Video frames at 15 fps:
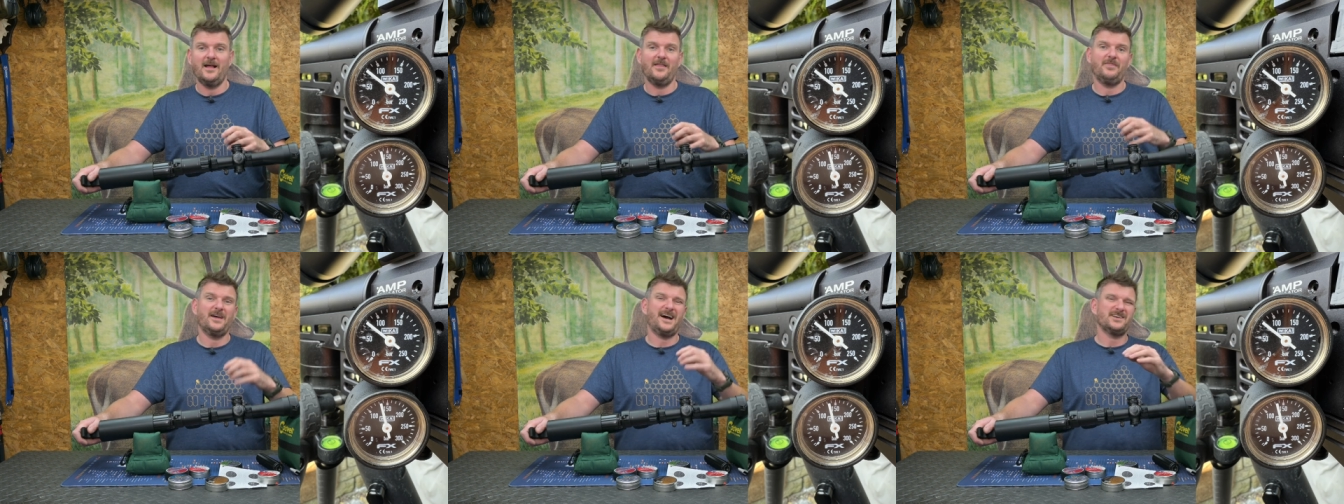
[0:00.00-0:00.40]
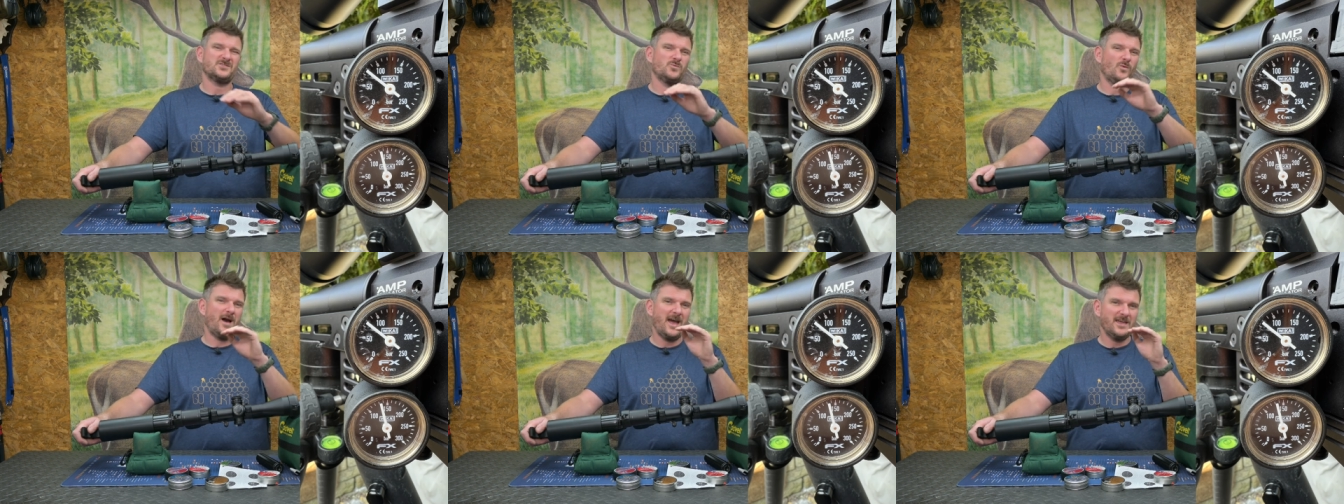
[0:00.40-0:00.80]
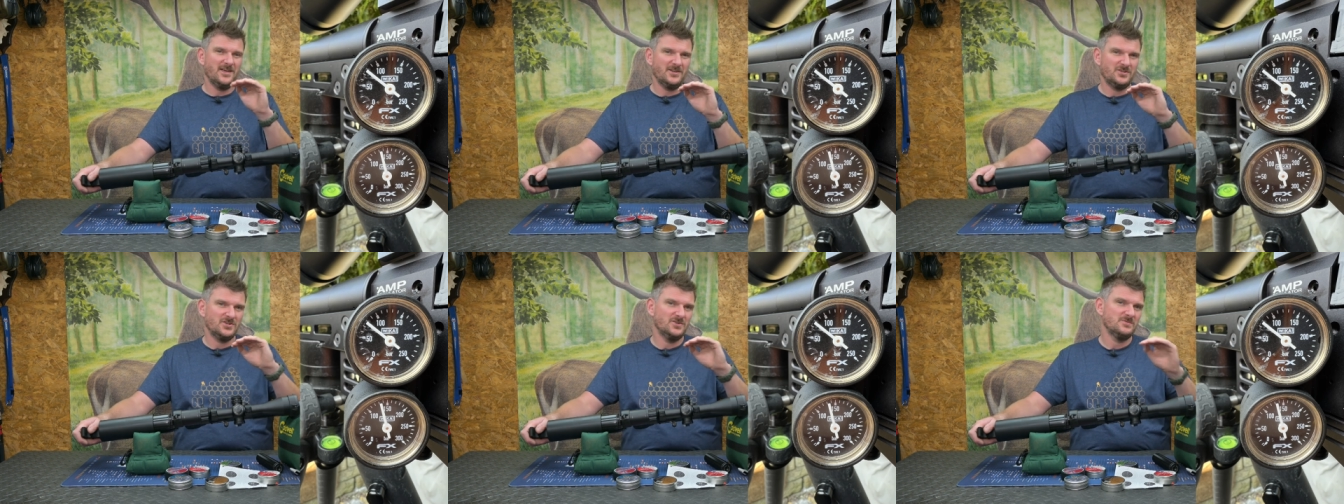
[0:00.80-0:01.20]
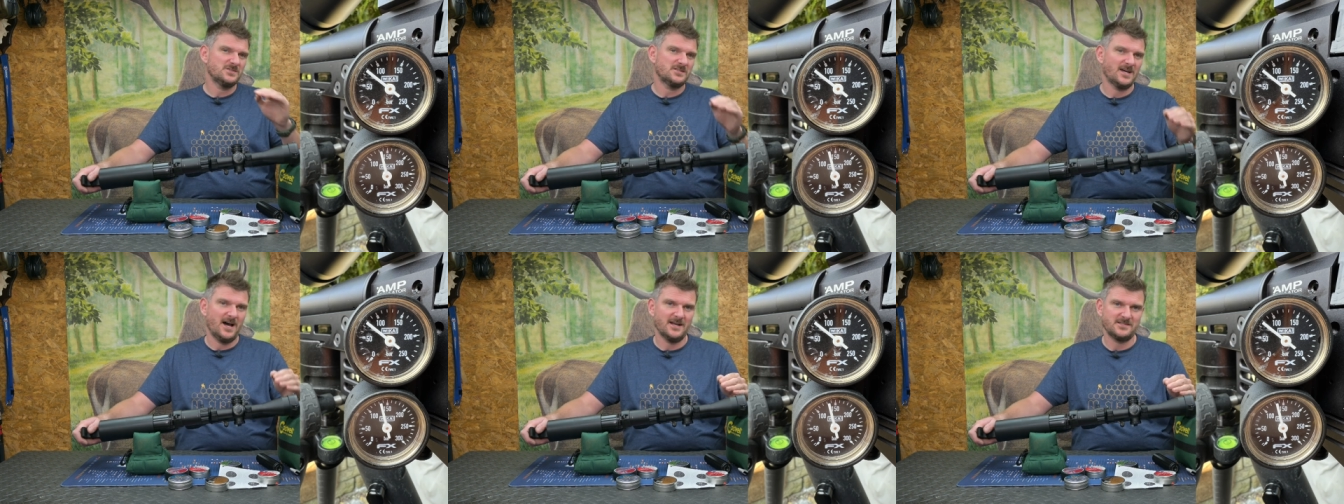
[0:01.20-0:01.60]
That's where you do
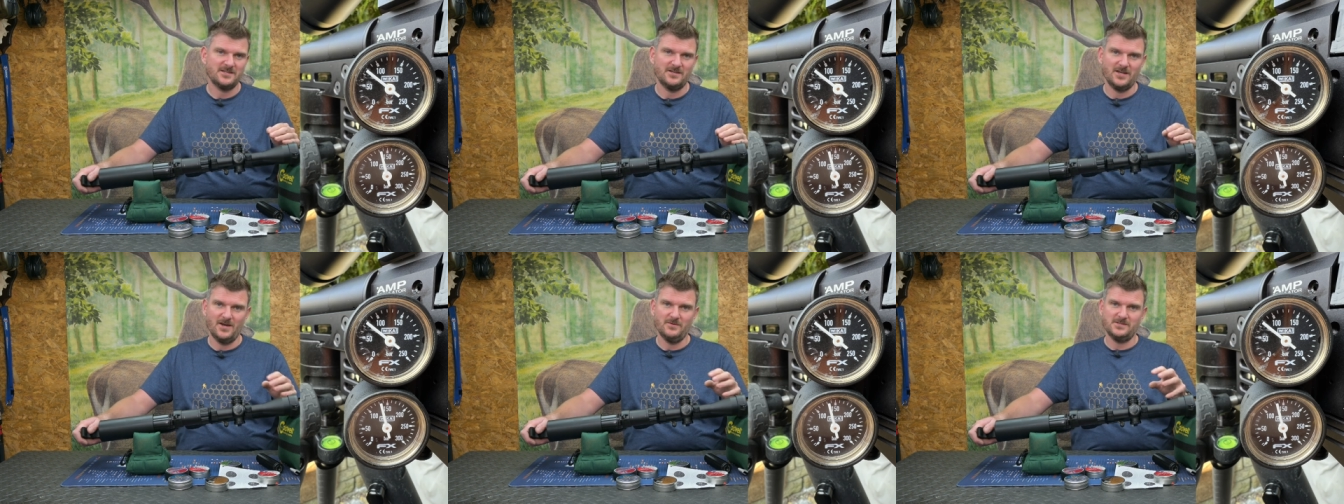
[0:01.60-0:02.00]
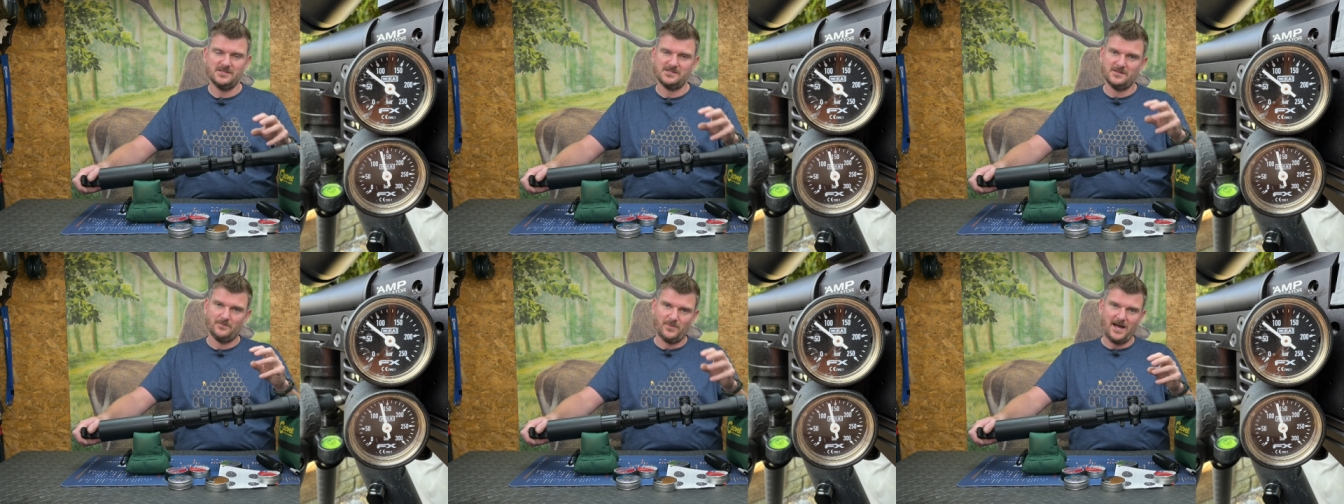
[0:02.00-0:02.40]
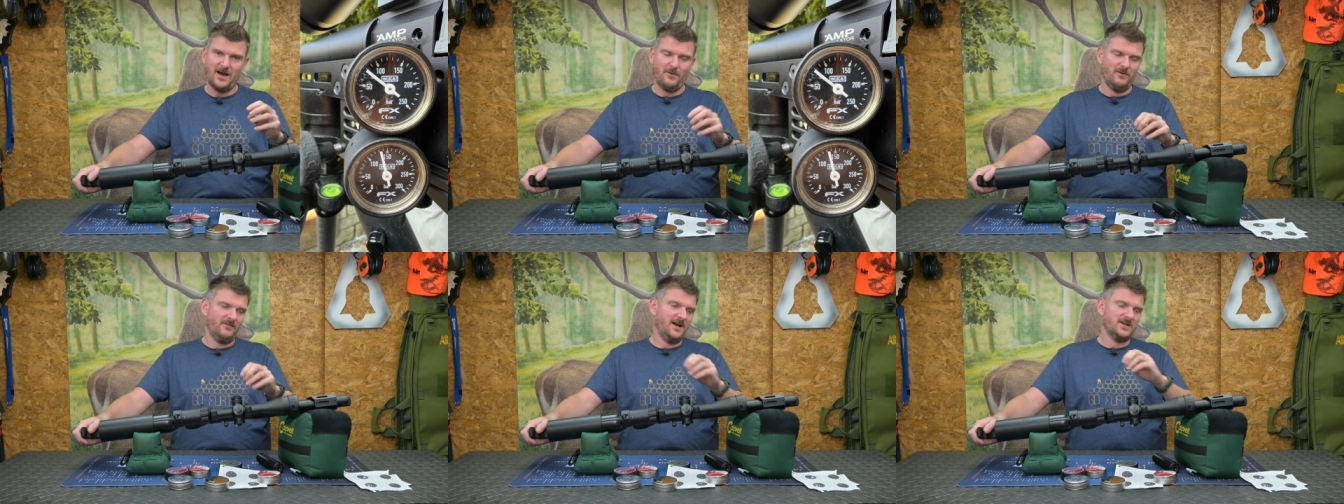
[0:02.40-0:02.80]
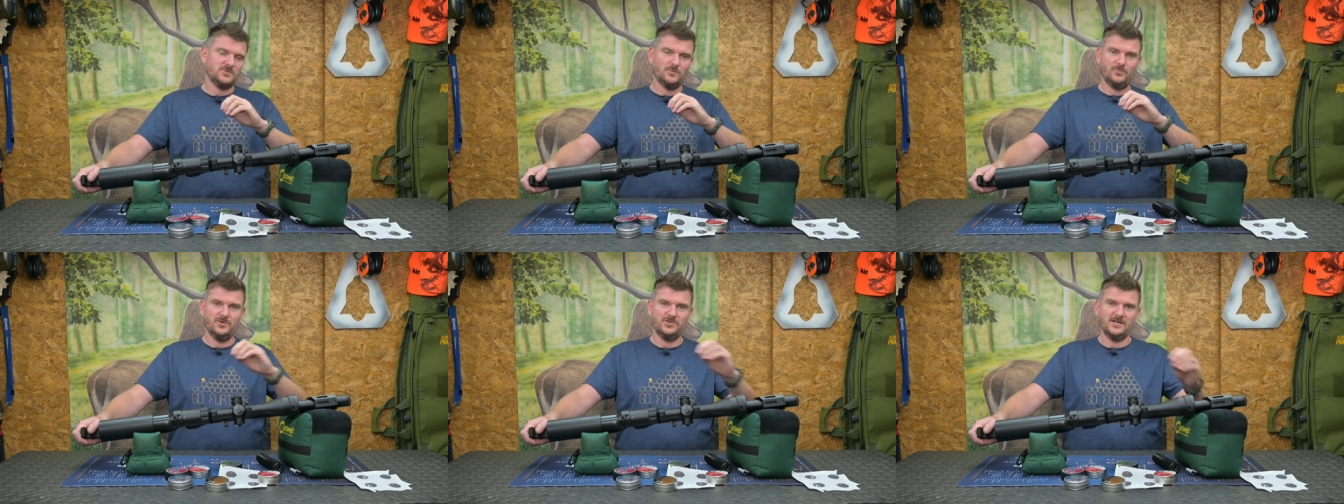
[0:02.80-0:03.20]
start to notice the power of the
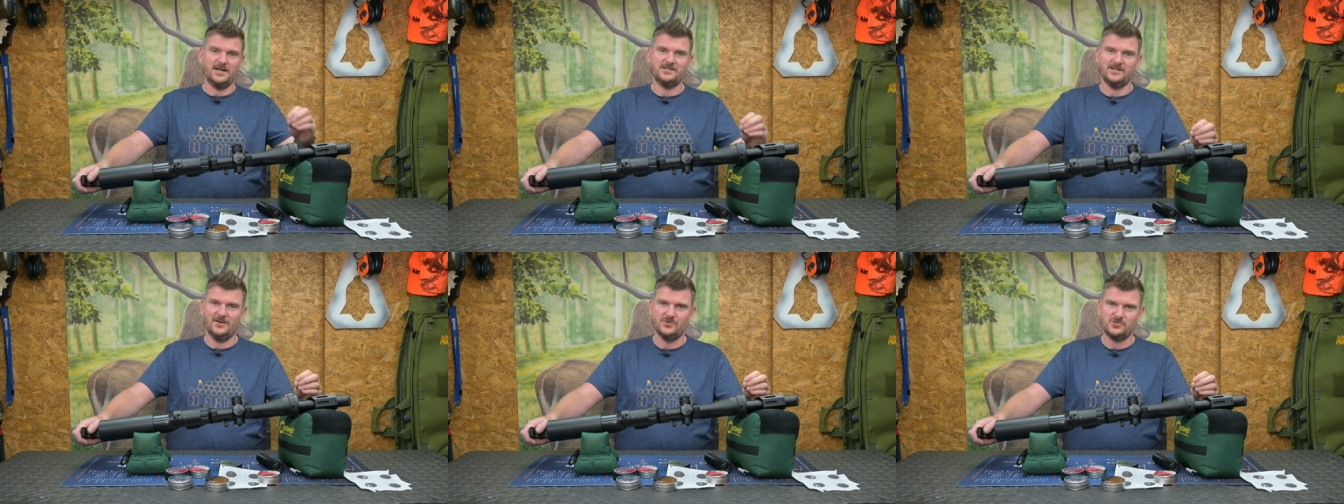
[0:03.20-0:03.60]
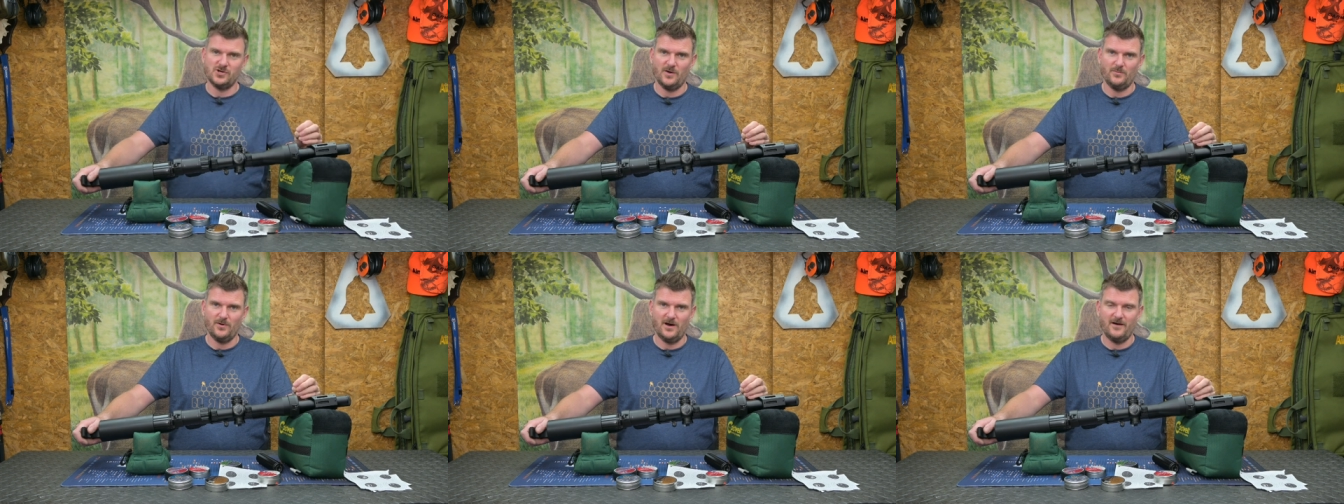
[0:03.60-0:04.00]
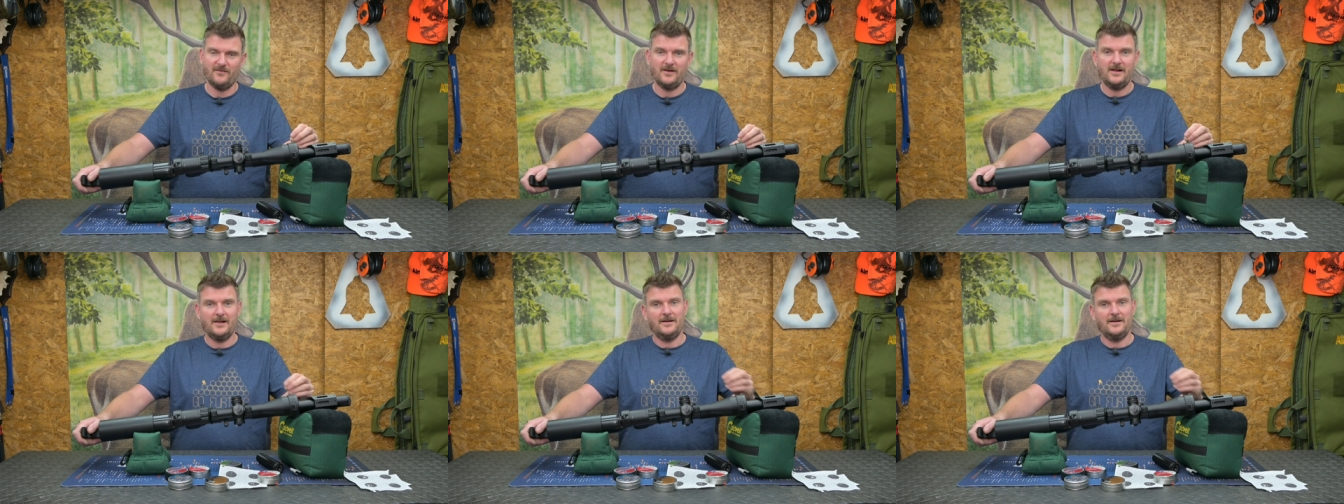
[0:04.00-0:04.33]
actual projectile drop off.